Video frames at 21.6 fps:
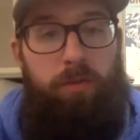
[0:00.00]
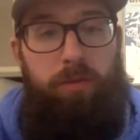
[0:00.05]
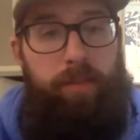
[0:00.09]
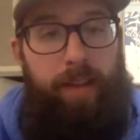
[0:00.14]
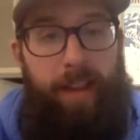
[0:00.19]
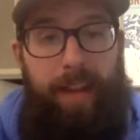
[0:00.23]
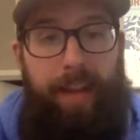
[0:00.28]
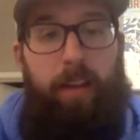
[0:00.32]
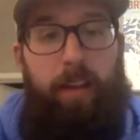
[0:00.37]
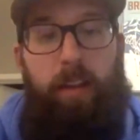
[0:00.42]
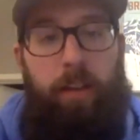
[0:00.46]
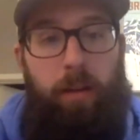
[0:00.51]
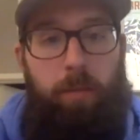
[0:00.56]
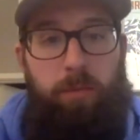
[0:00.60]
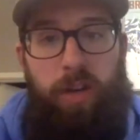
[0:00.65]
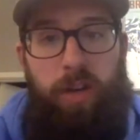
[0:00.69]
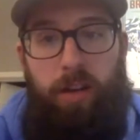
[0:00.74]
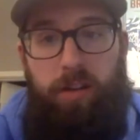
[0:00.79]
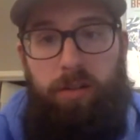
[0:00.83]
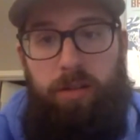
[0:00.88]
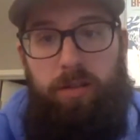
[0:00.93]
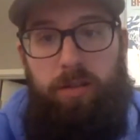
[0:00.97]
handling
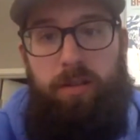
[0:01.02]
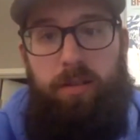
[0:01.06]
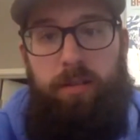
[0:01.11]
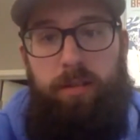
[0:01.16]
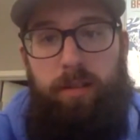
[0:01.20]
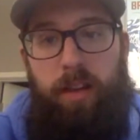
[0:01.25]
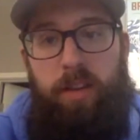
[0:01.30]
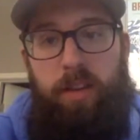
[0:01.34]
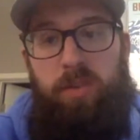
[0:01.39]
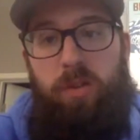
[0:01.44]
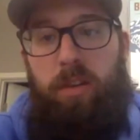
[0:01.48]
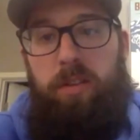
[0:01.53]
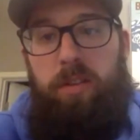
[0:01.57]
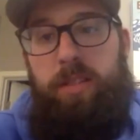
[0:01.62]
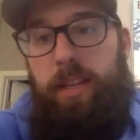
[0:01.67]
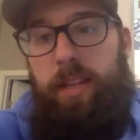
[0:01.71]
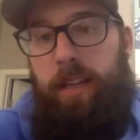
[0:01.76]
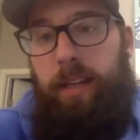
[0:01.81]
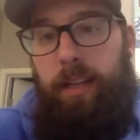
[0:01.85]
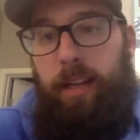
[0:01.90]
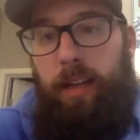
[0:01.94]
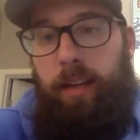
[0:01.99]
objections. Okay, so I'll say it
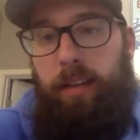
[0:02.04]
again.